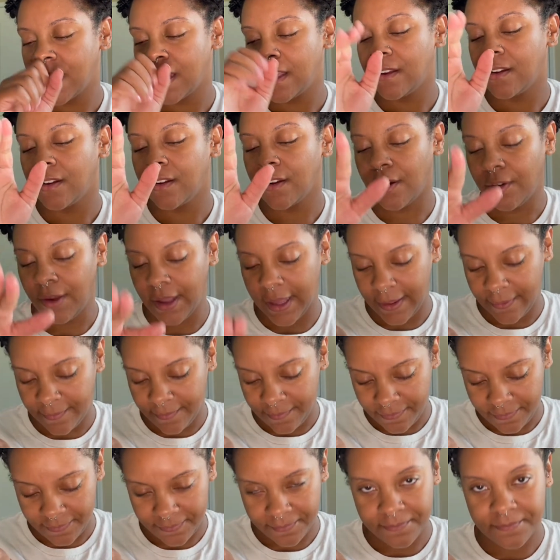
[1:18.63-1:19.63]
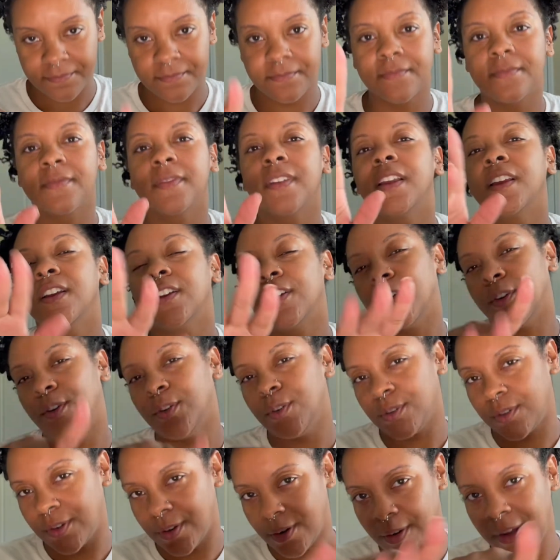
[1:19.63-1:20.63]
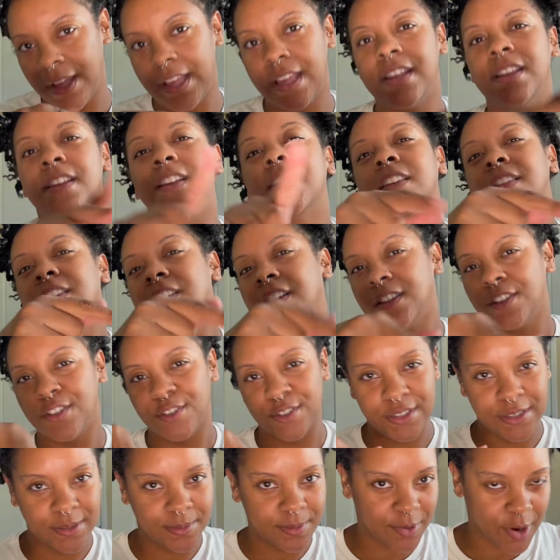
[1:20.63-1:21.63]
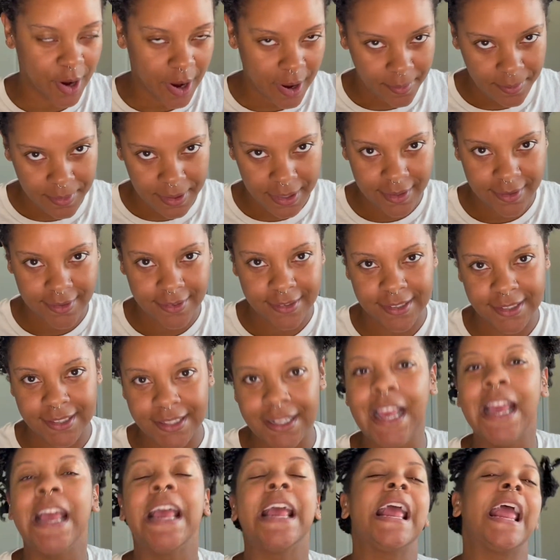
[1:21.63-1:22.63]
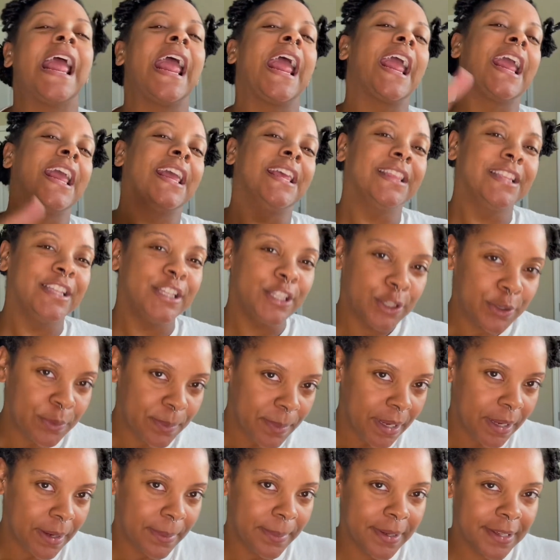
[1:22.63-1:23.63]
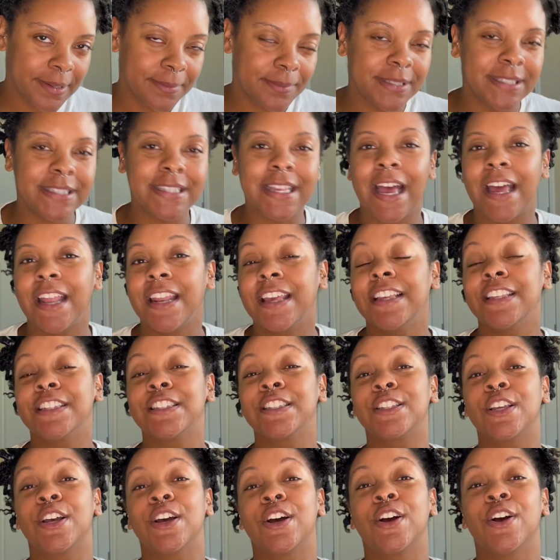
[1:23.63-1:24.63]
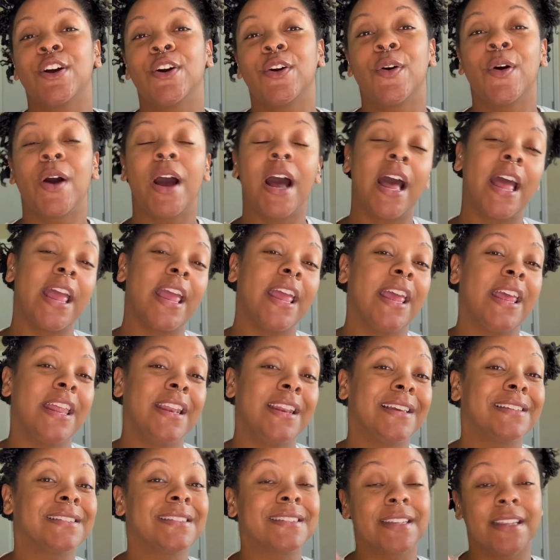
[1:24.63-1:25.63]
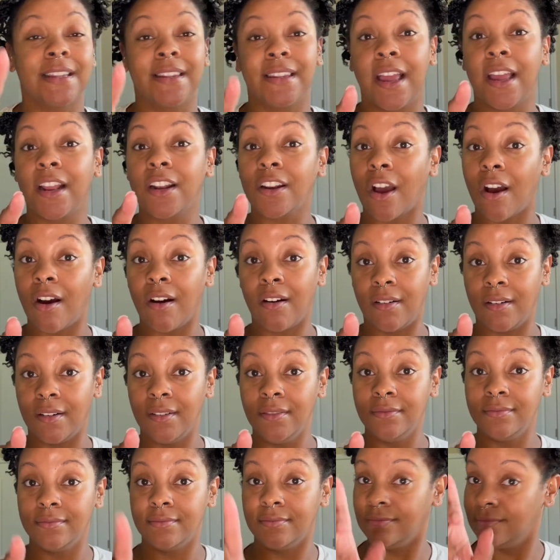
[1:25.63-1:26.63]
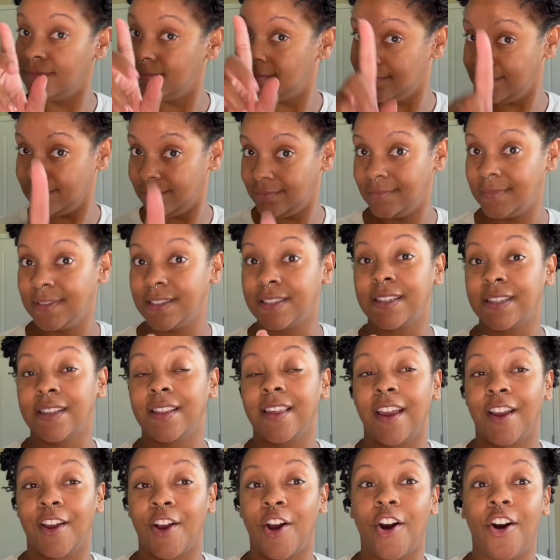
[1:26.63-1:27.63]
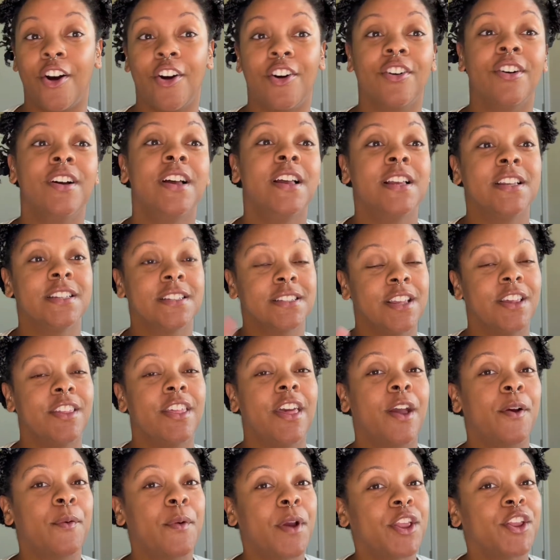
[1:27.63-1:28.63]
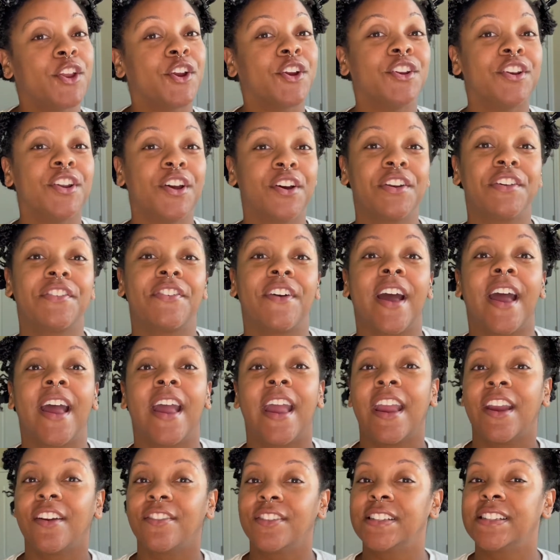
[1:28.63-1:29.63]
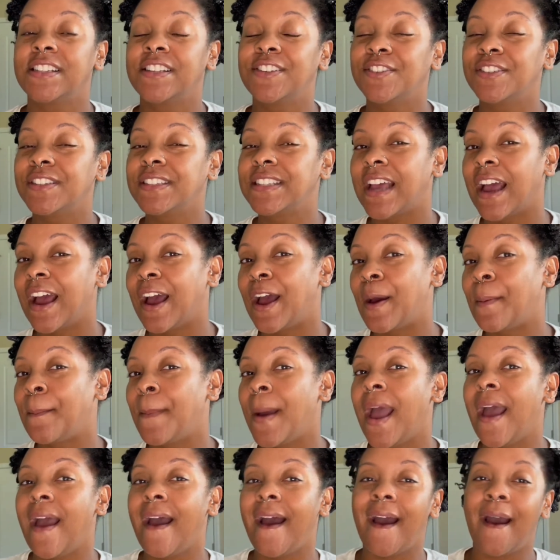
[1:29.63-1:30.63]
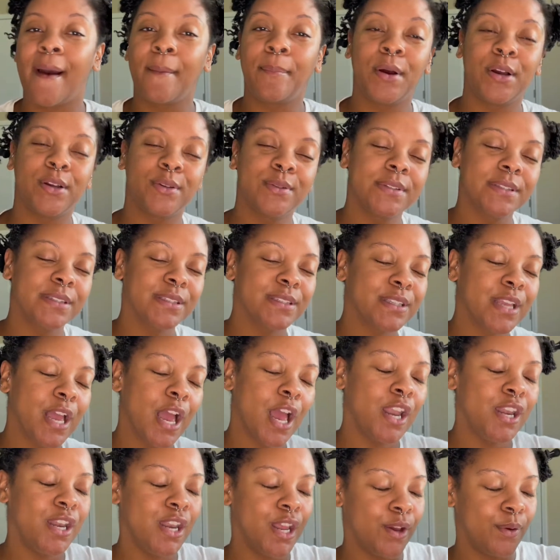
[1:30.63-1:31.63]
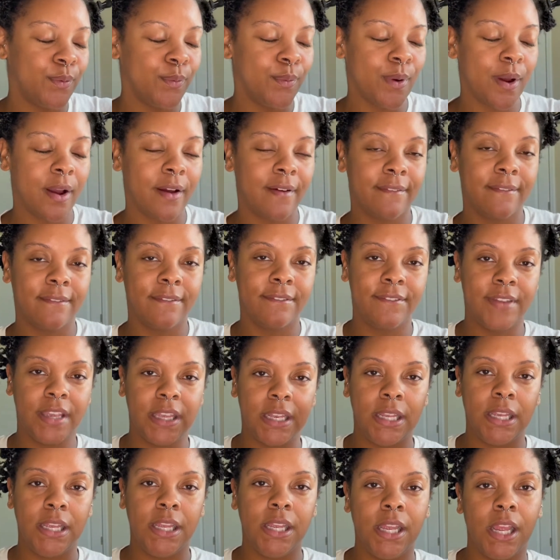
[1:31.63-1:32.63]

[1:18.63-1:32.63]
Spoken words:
Go ahead. Go ahead and hit the little subscribe button and the little bell button beside it. And select all. So that way you're notified every single time I post a new video.